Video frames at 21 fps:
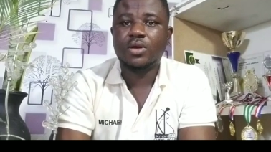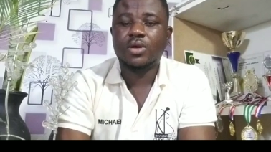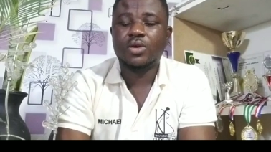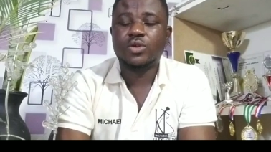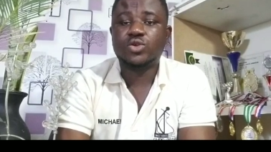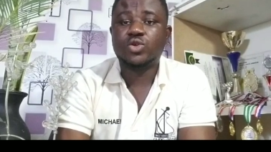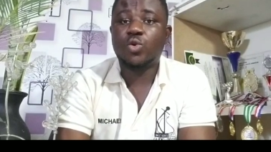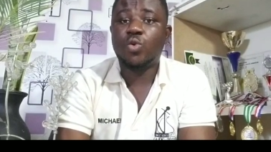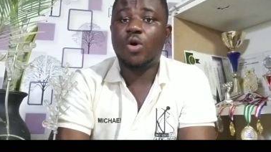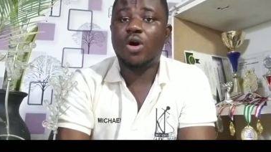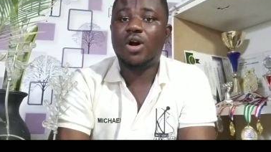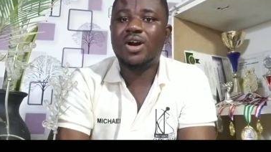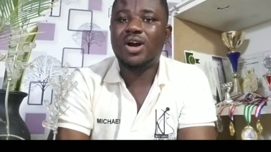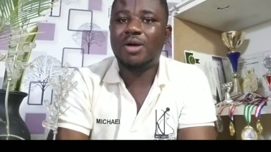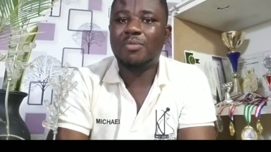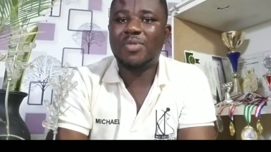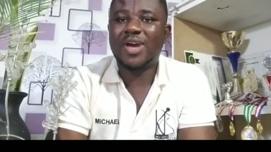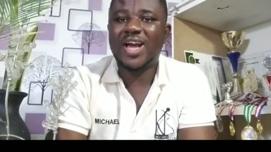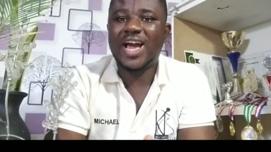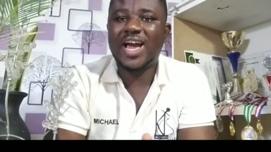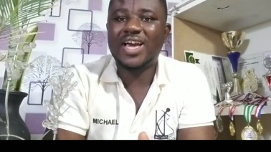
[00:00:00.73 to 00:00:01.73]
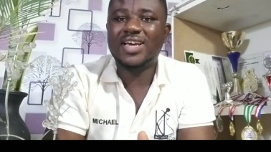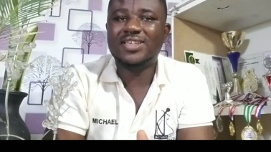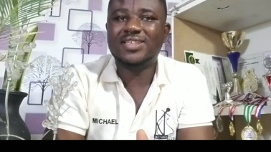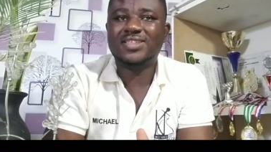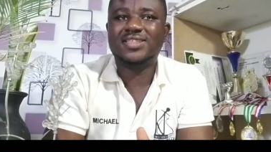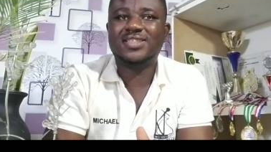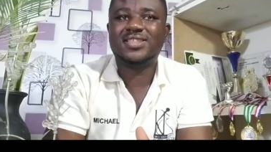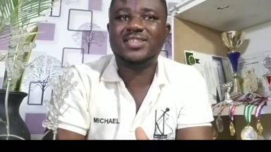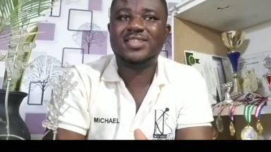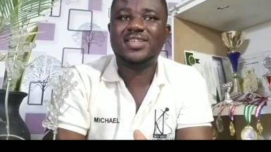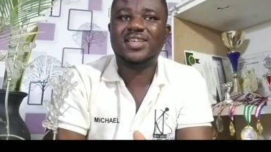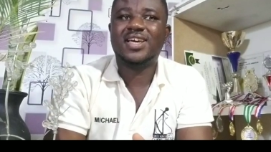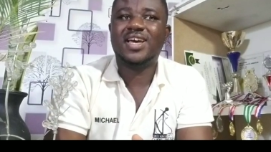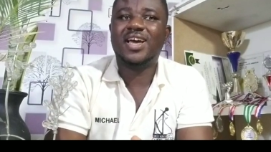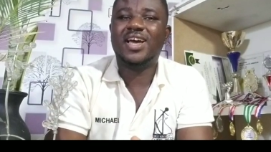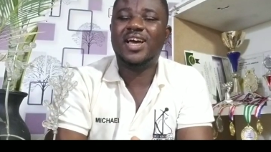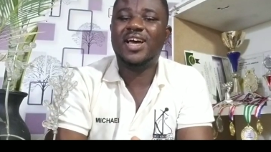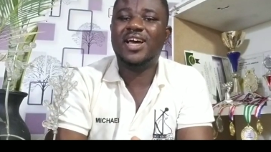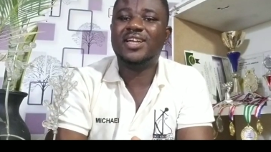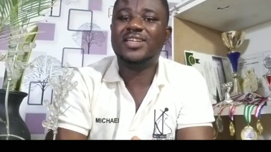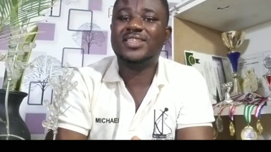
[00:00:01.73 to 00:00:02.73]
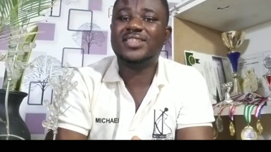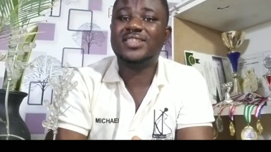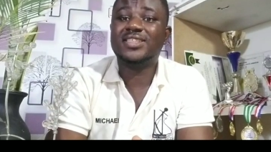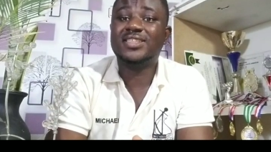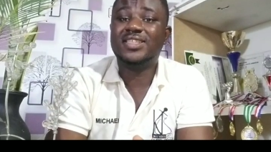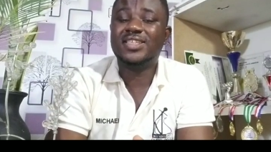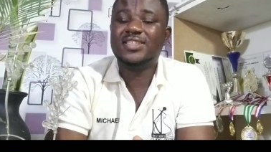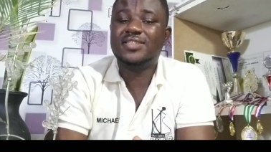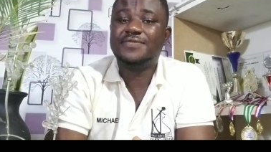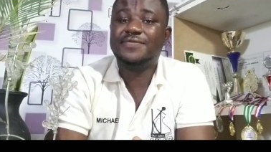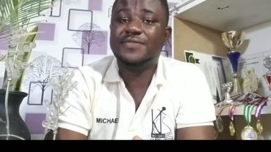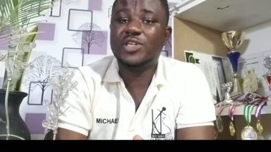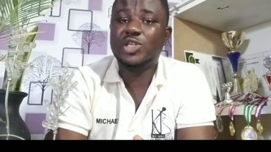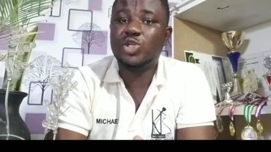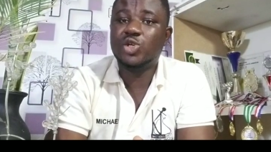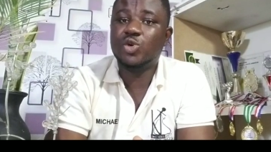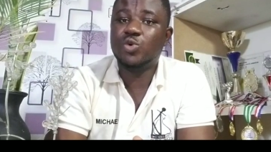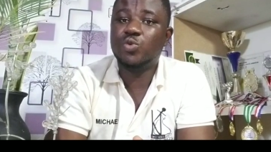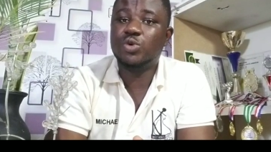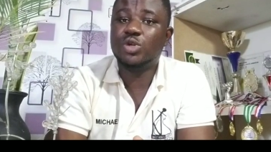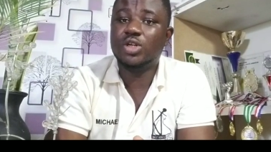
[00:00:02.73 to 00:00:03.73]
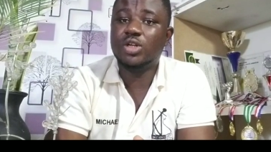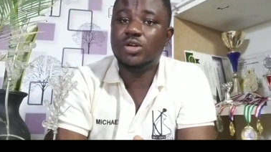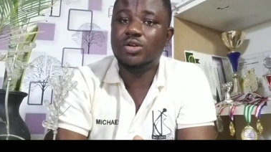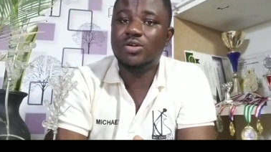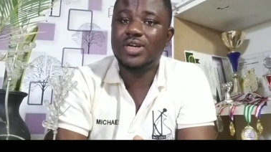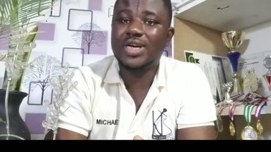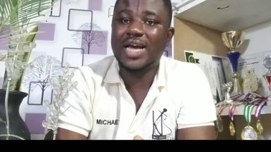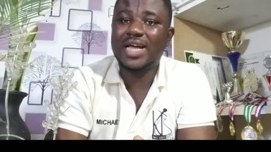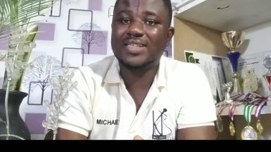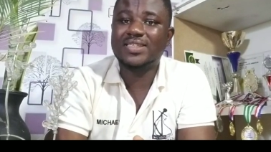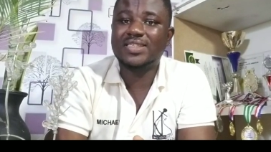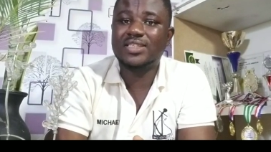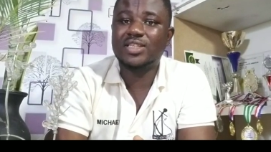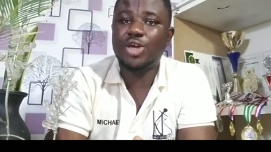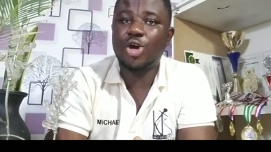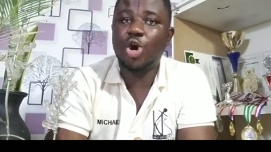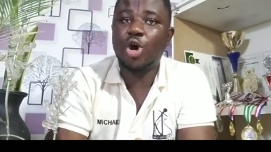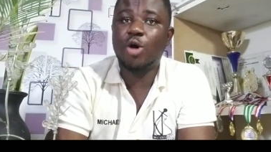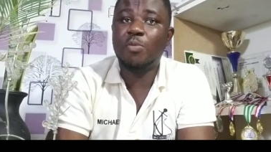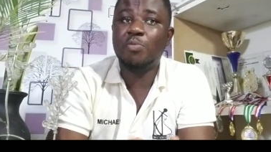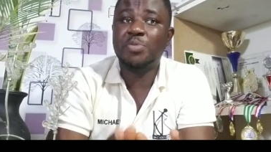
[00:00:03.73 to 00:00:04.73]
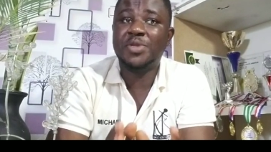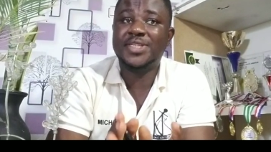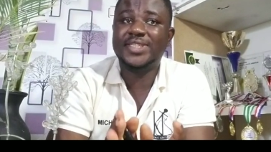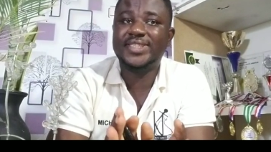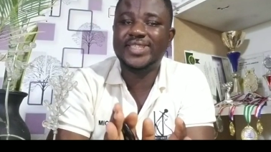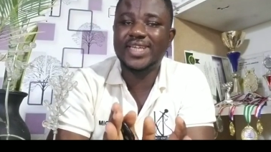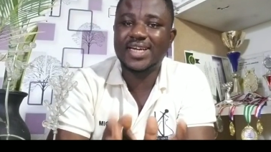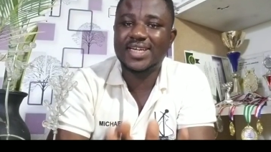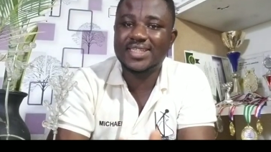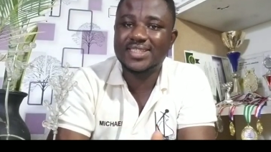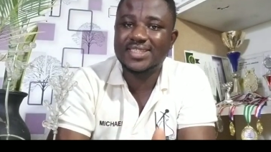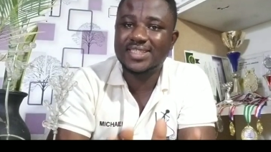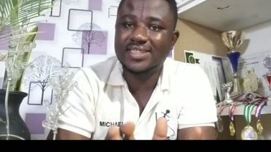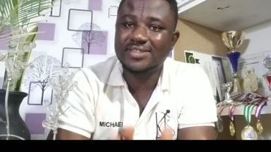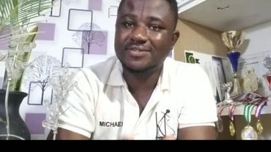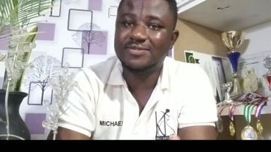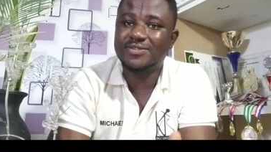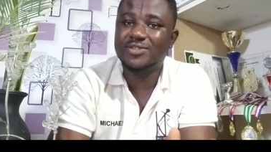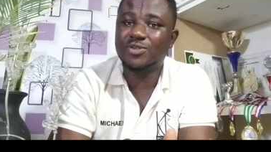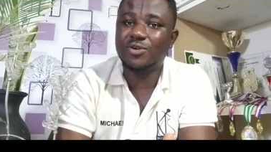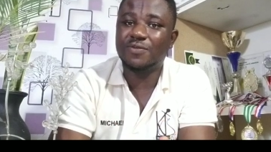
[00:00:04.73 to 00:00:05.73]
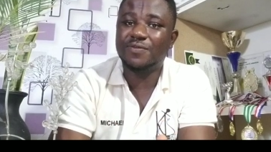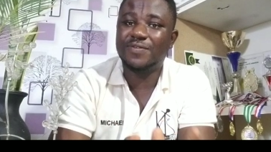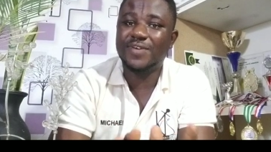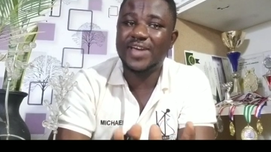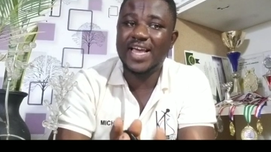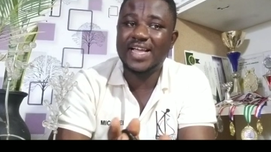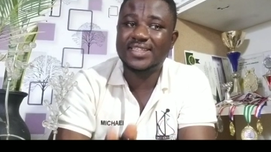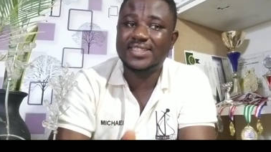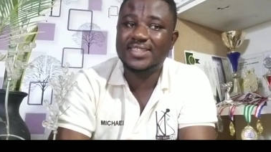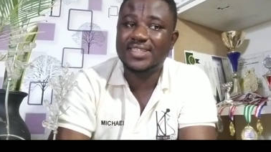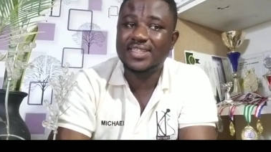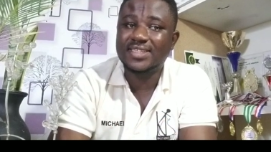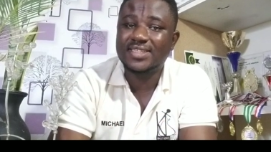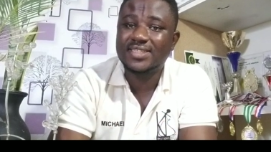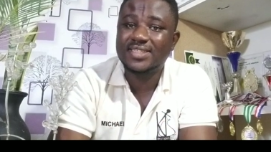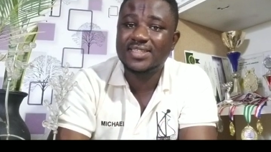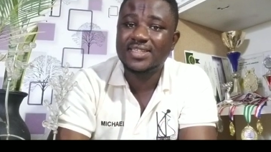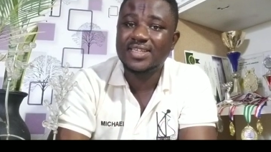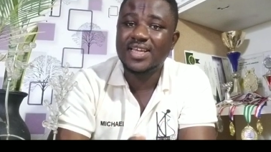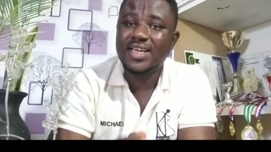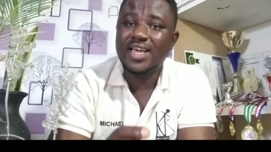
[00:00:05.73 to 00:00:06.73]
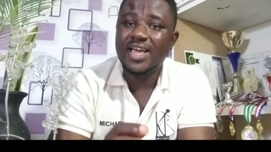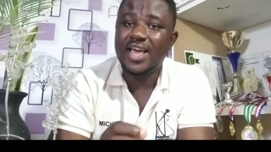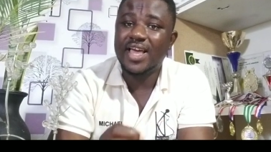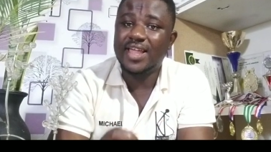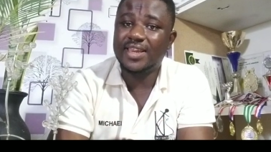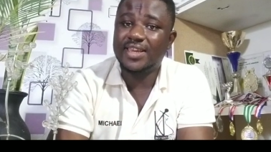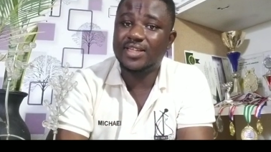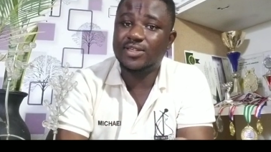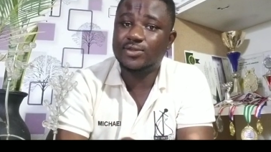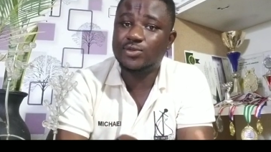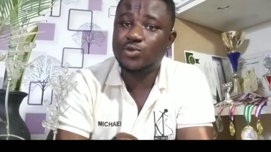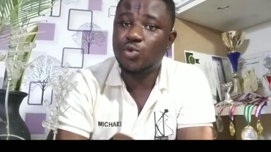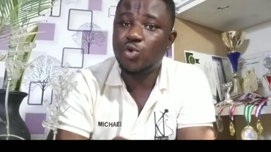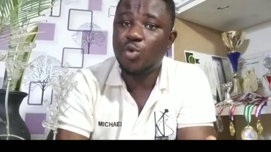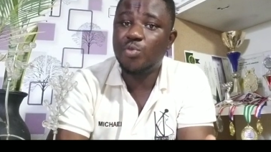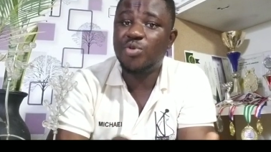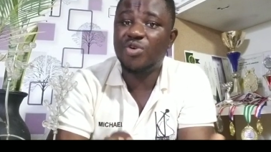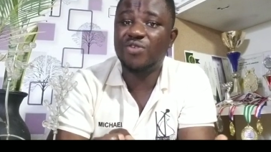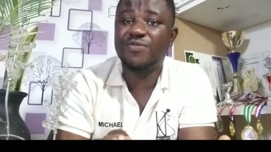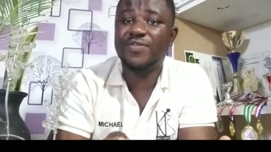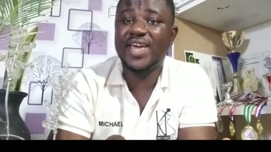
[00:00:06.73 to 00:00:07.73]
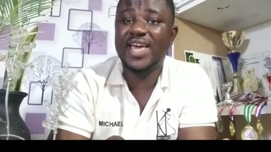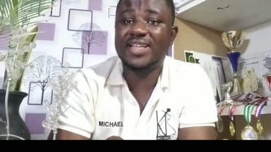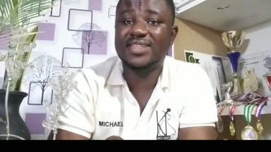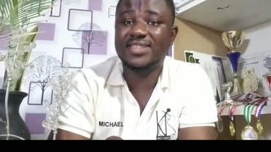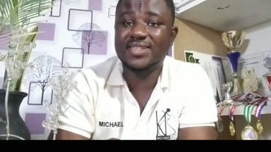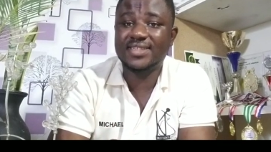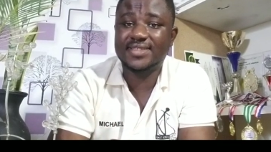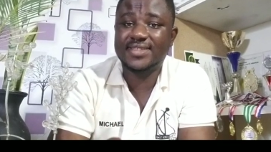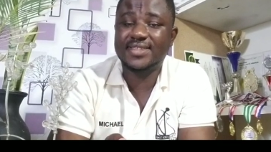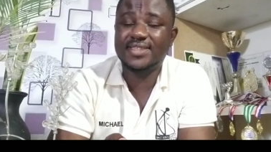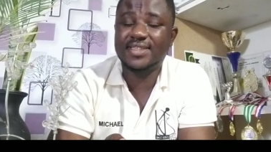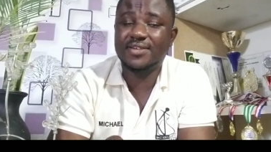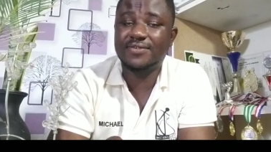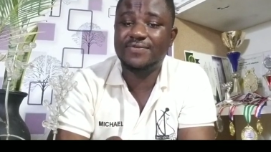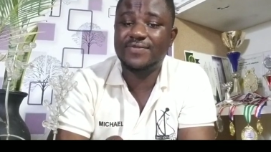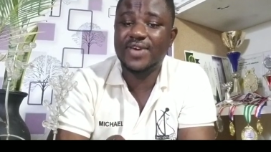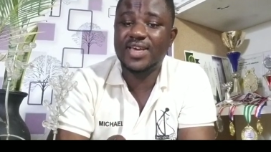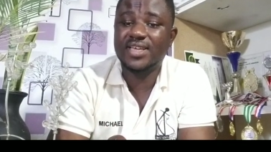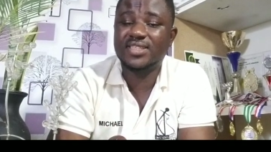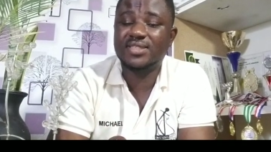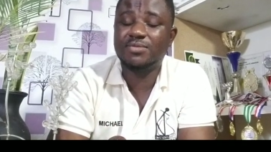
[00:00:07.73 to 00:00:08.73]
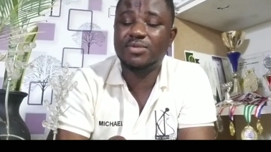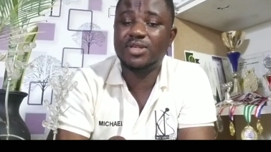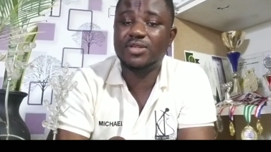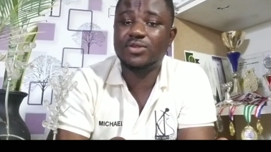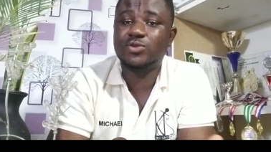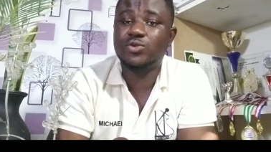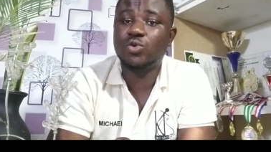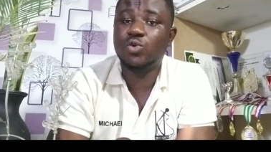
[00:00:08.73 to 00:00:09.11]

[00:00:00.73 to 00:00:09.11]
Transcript: So welcome guys, and this video would look at the objectives of ethics and the scope of ethics in the first place.